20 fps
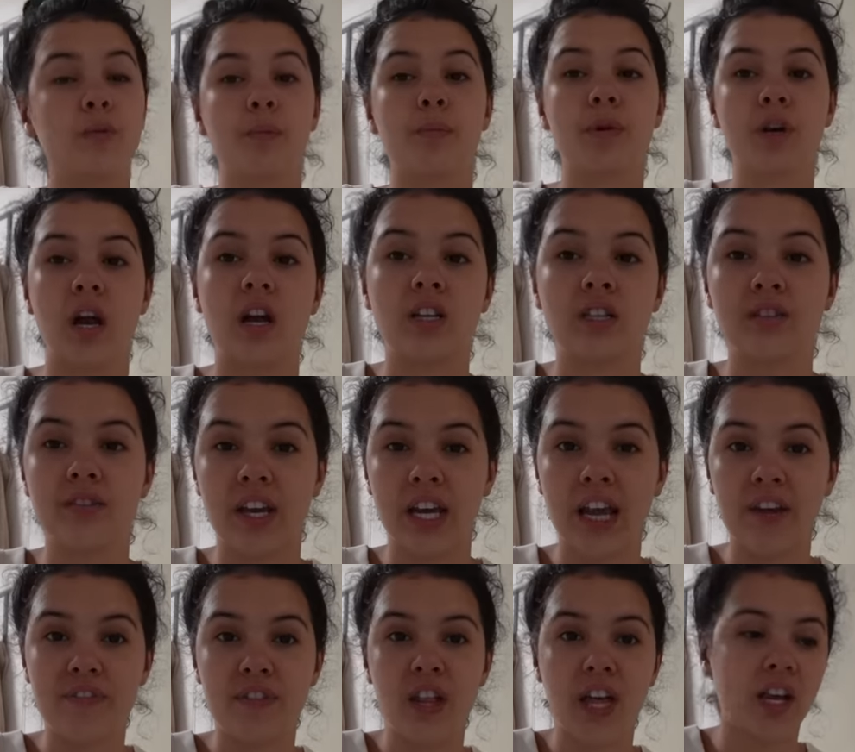more productive. Like
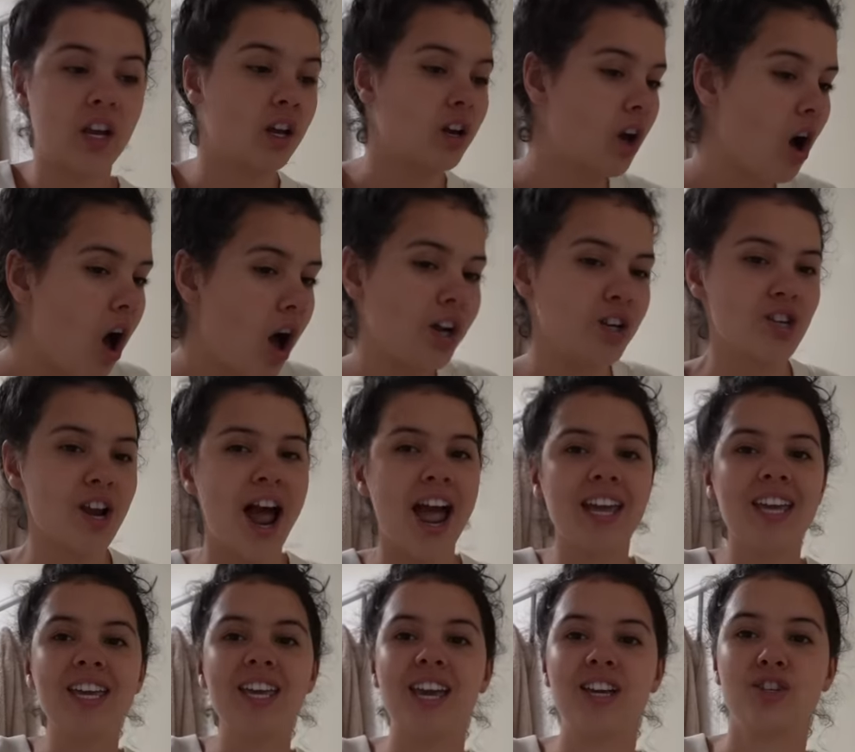I feel like, gosh, I
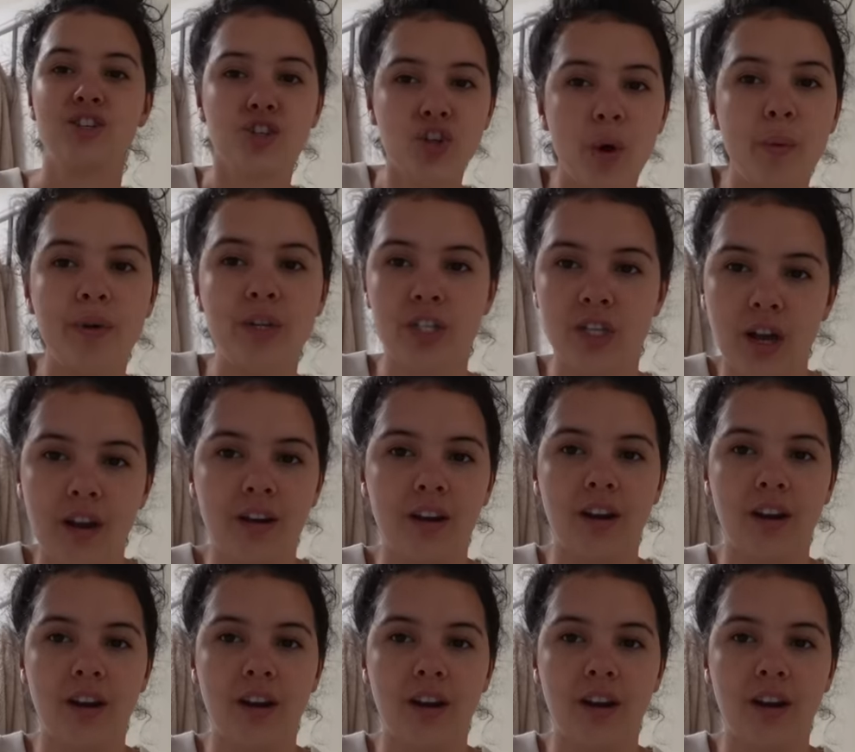can get so much done